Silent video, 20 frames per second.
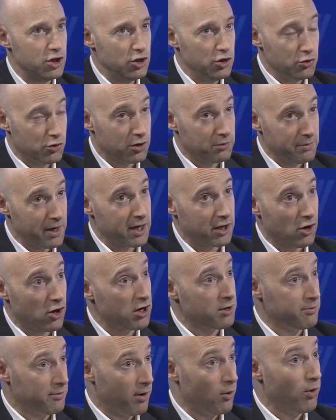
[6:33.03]
you can make an
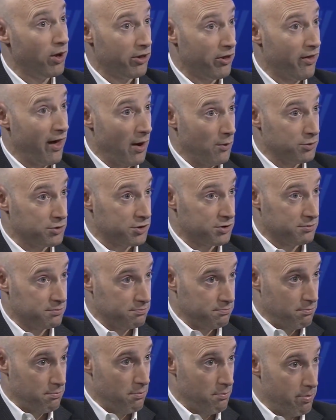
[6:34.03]
argument about whether that was
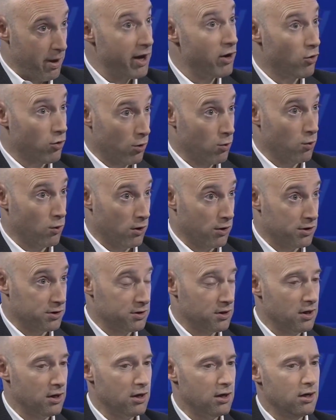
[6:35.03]
better or
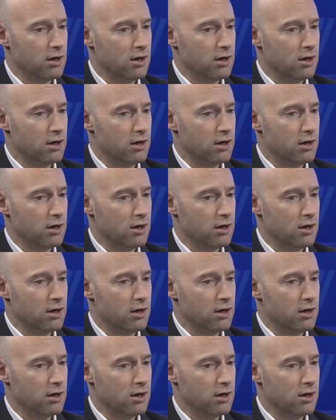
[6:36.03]
worse.